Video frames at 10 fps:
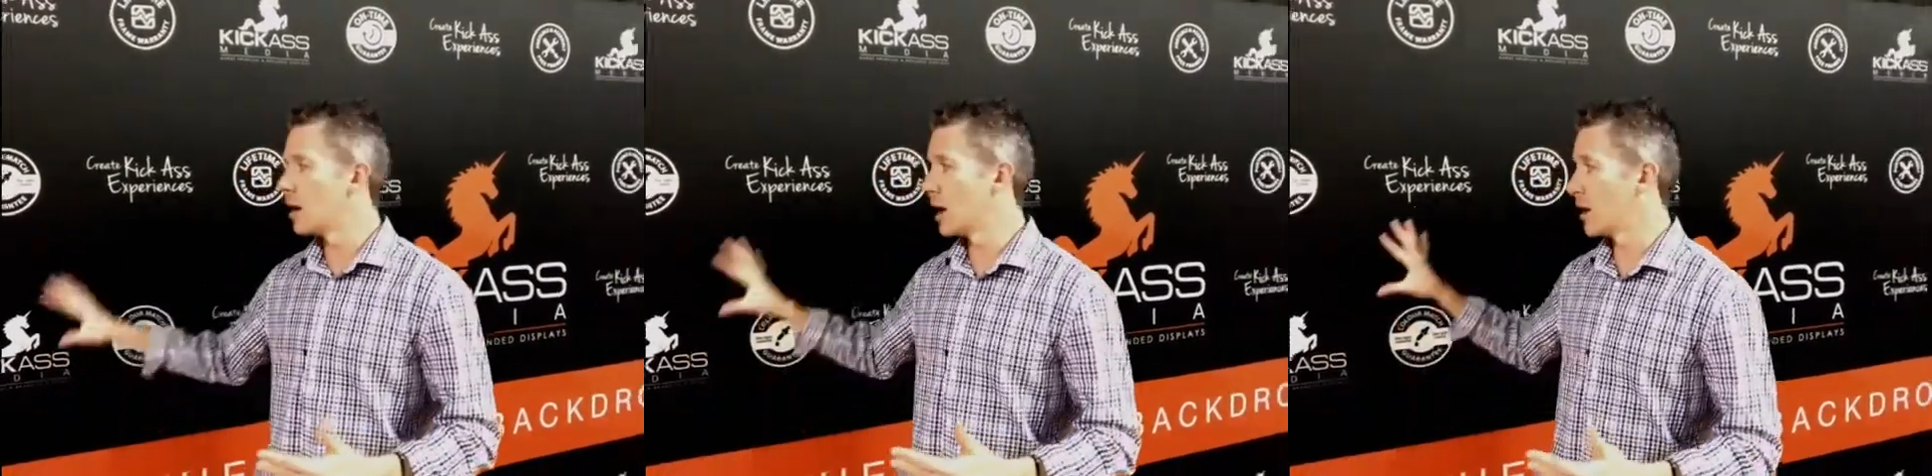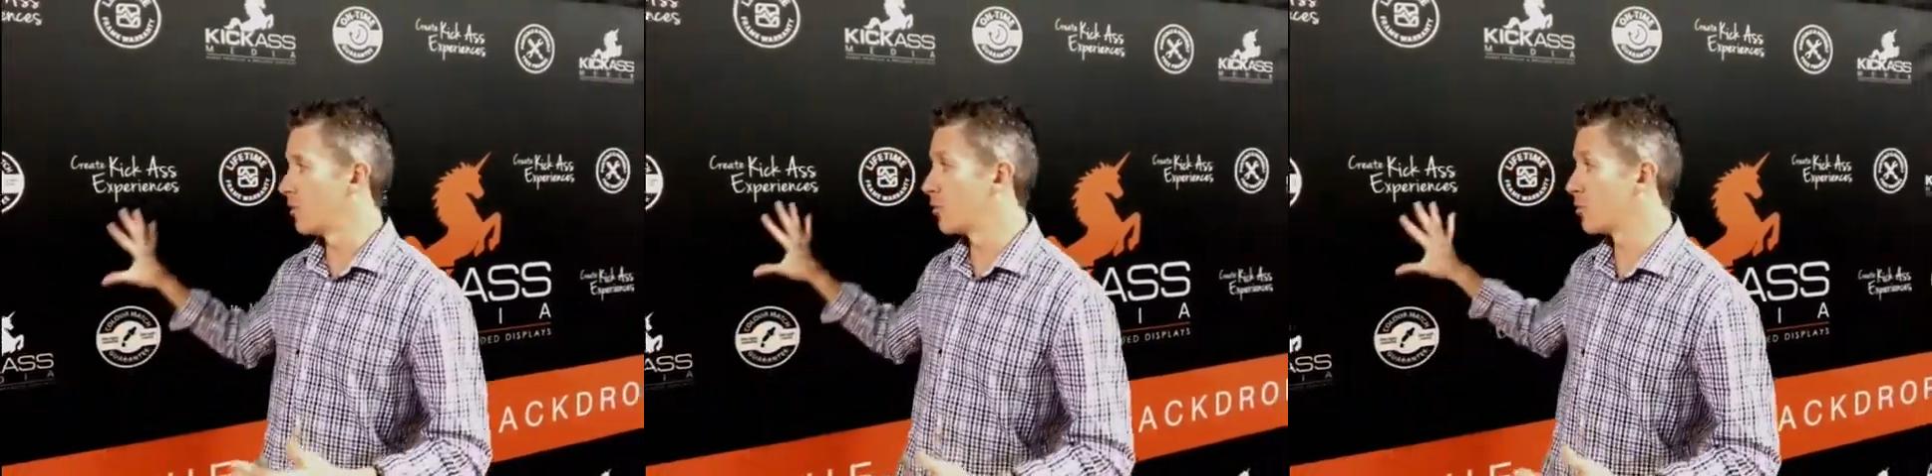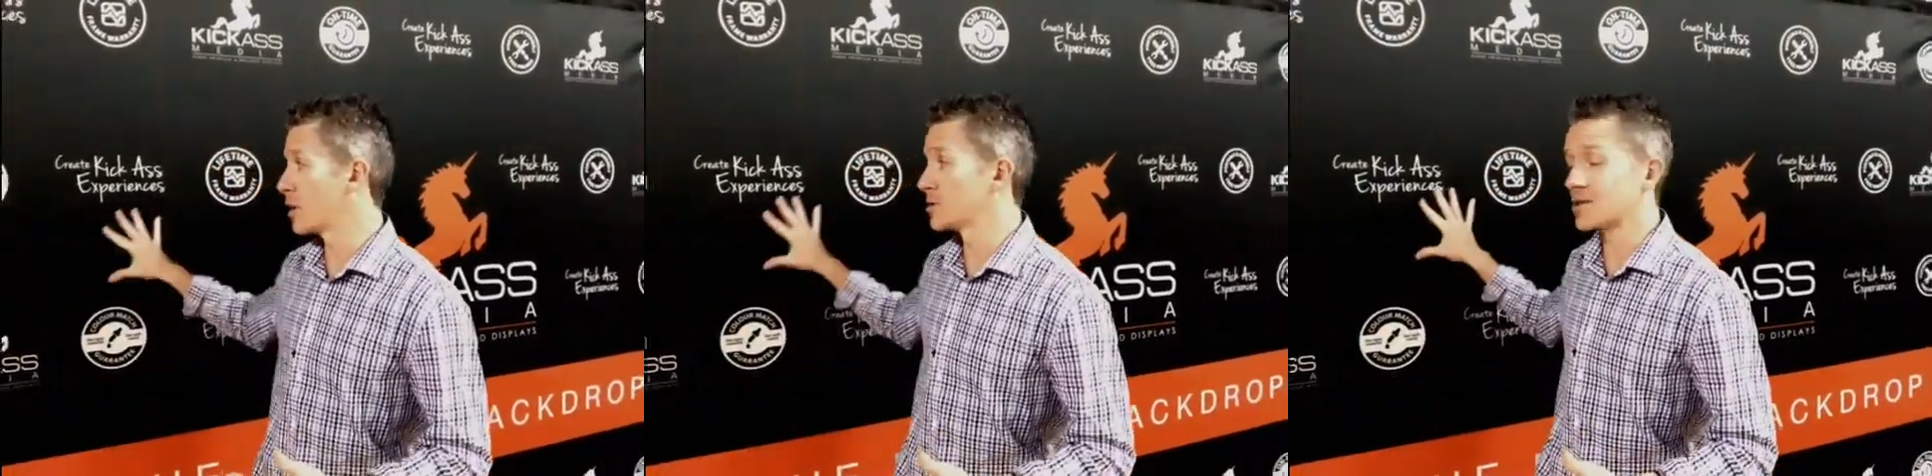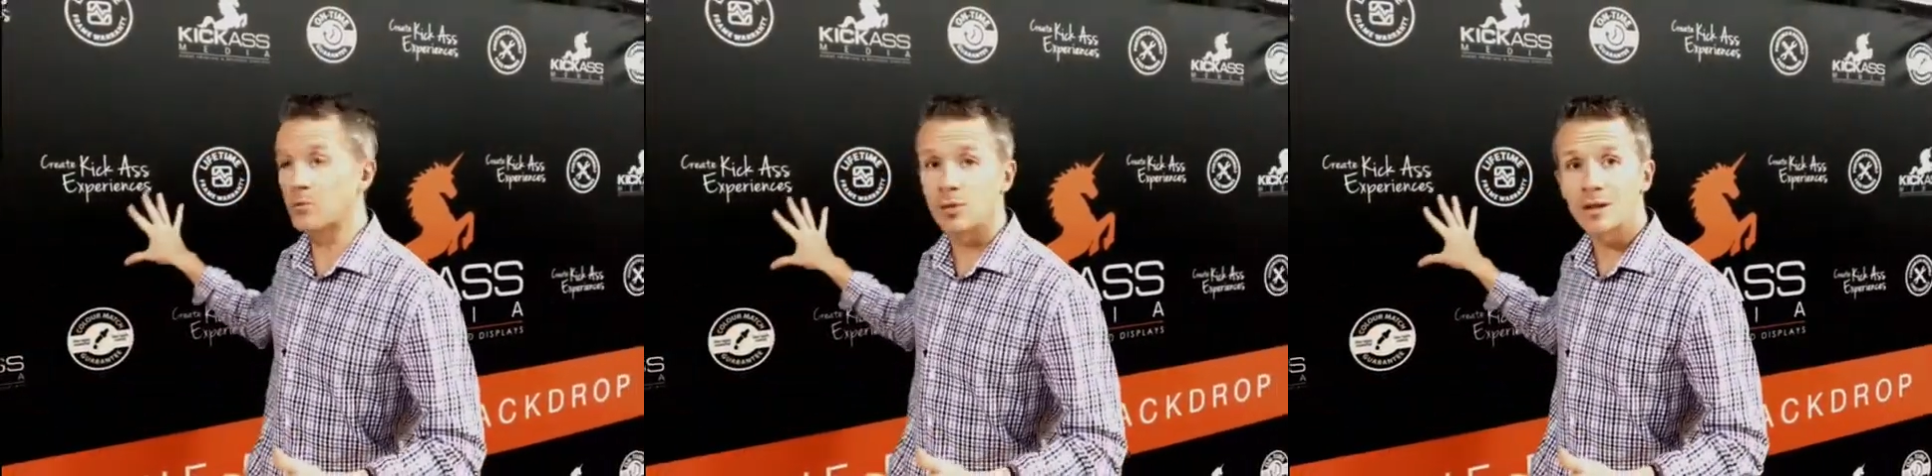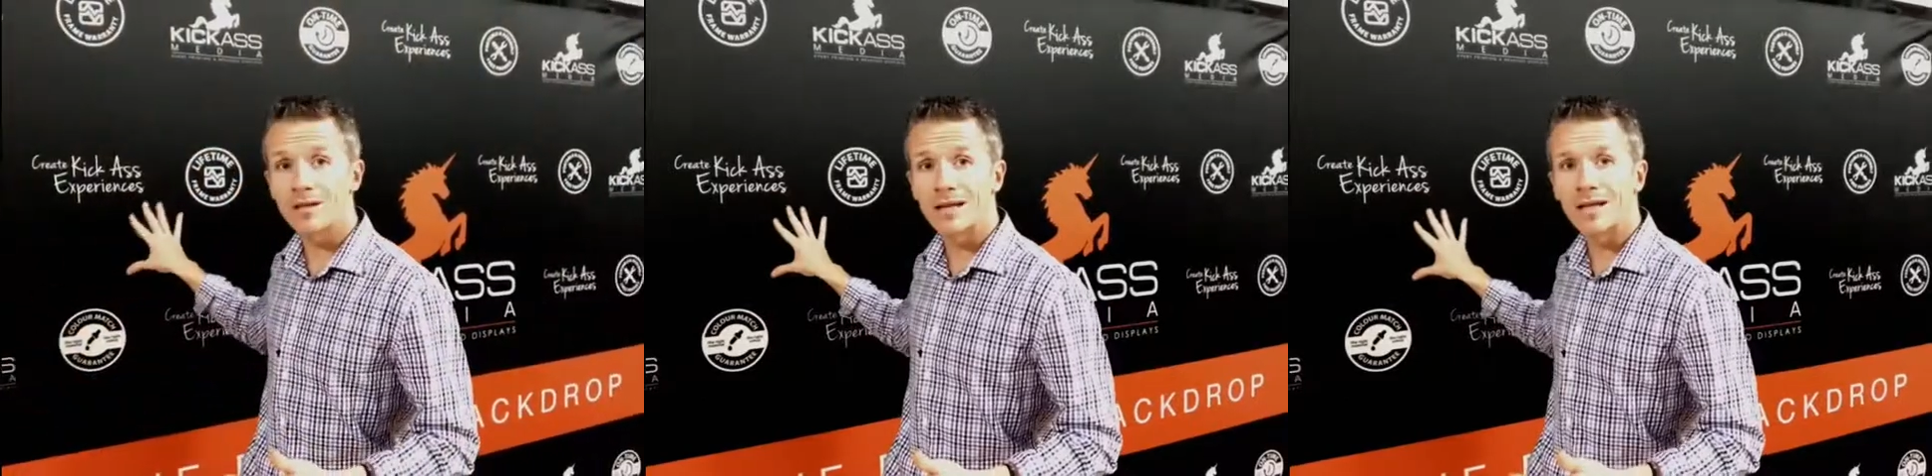The frame is
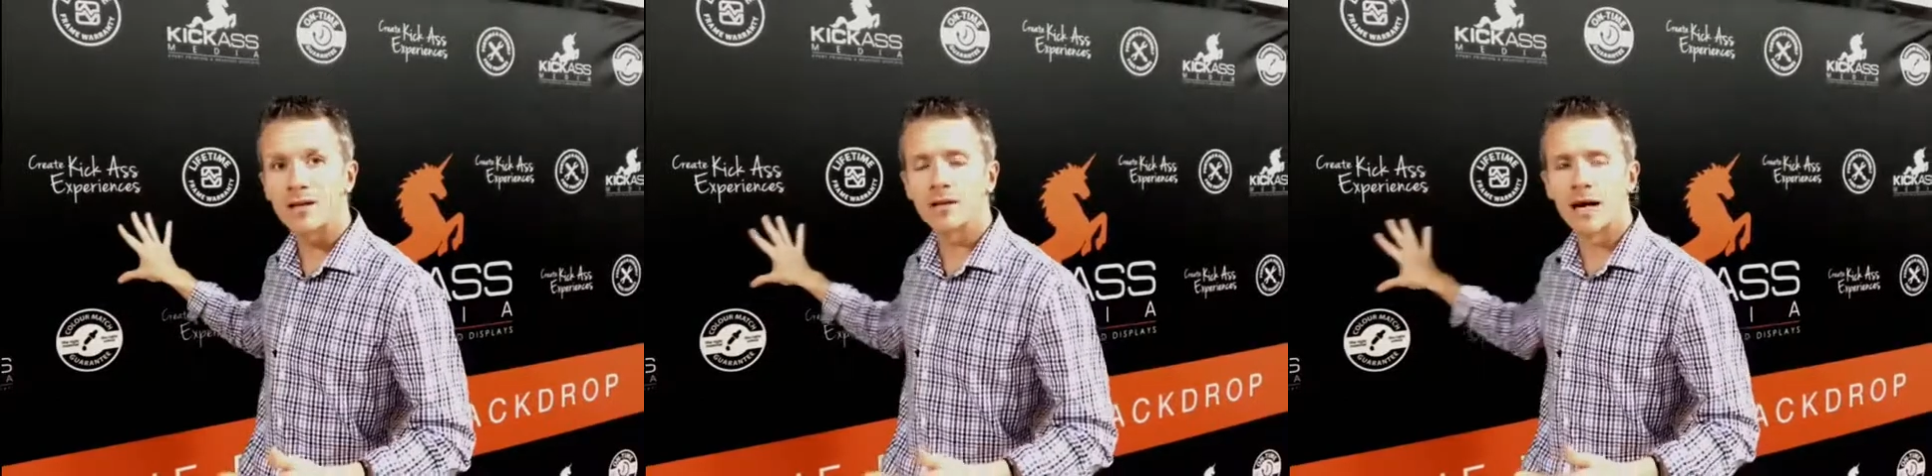completely hidden,